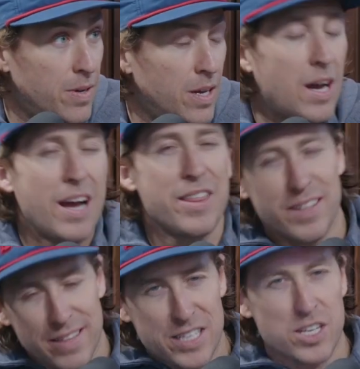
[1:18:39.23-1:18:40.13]

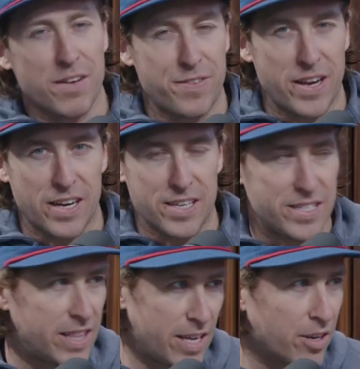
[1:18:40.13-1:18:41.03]
That's not fair because
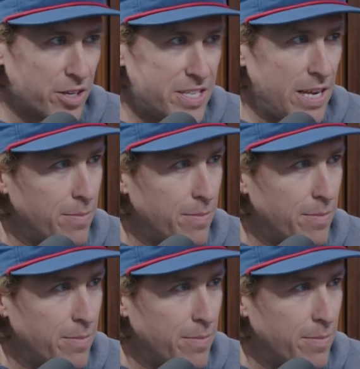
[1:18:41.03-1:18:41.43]
like they're a good team.